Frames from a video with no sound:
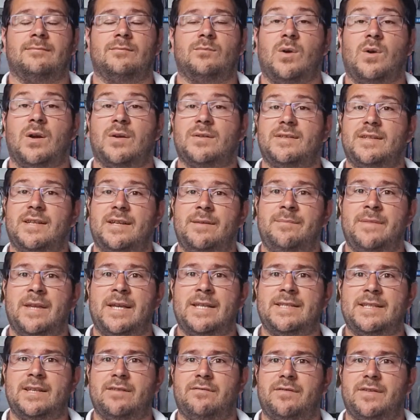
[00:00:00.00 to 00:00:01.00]
Well team,
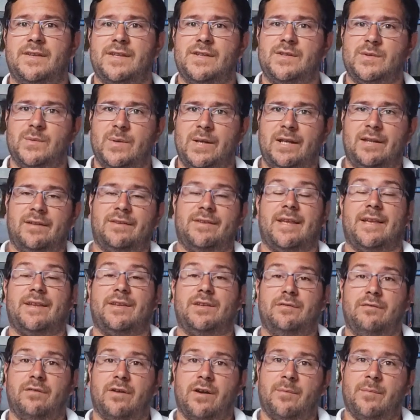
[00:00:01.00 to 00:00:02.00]
that's it for this week.
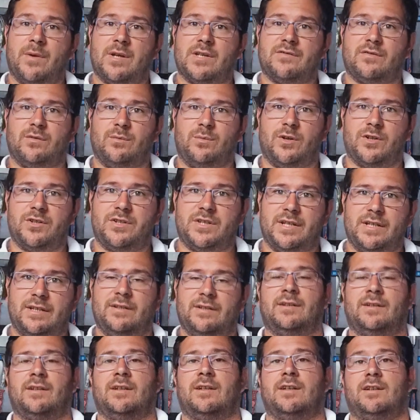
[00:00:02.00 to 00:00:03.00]
Thank you very much for
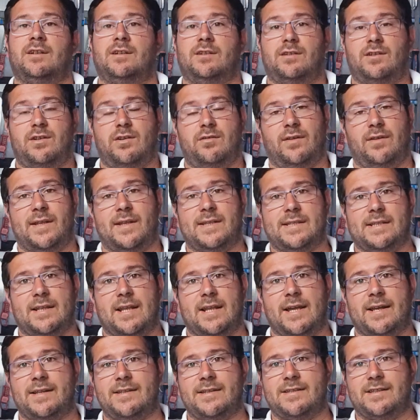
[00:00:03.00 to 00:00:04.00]
watching. Don't forget to
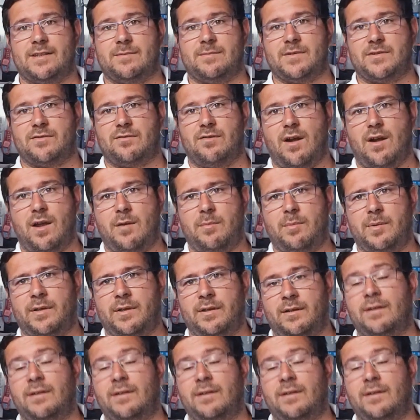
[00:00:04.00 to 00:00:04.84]
like and subscribe.